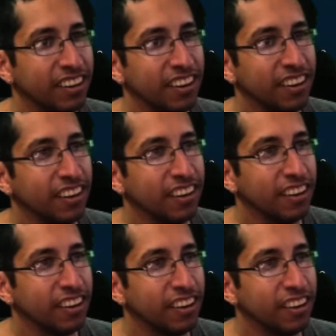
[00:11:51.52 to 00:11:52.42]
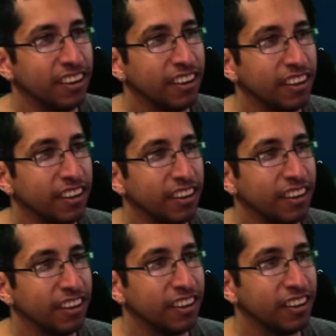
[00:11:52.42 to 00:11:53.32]

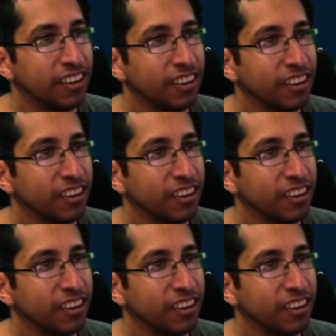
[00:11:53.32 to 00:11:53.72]
No one is speaking in this clip.